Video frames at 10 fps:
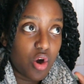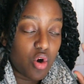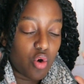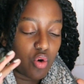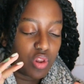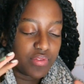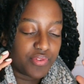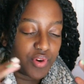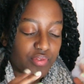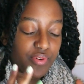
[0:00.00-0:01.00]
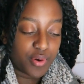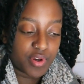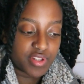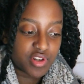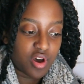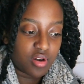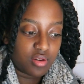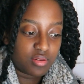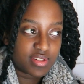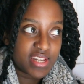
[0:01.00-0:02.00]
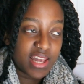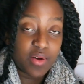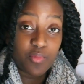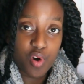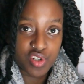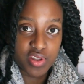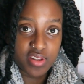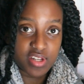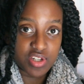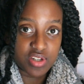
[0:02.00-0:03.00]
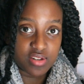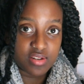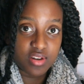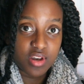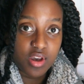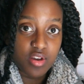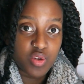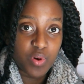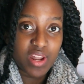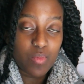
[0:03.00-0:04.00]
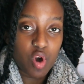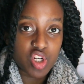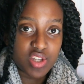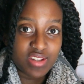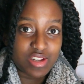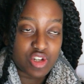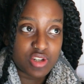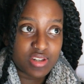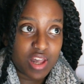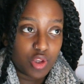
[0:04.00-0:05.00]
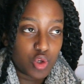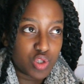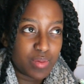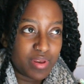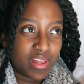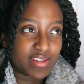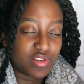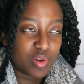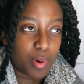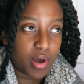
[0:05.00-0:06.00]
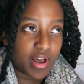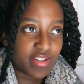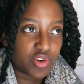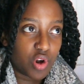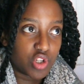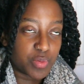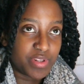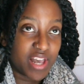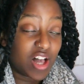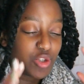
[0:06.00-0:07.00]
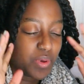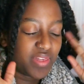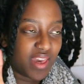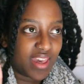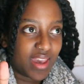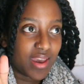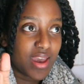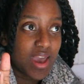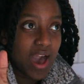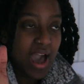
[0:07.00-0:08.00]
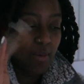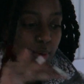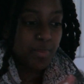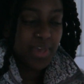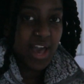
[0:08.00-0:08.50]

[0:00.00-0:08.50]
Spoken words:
all of your focus on, say like washing the dishes. So when I'm washing the dishes, I'll usually be listening to a podcast, or I'll just be thinking. I won't be